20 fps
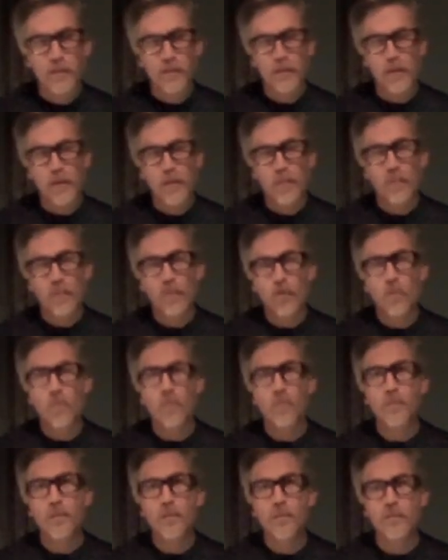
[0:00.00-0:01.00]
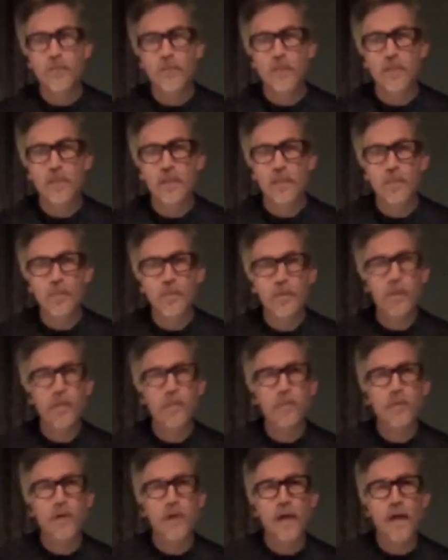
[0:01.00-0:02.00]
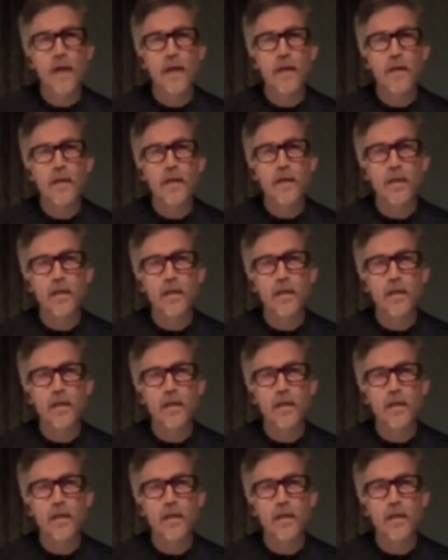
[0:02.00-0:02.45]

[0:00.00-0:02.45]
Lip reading: type of opening for that type of thing. We had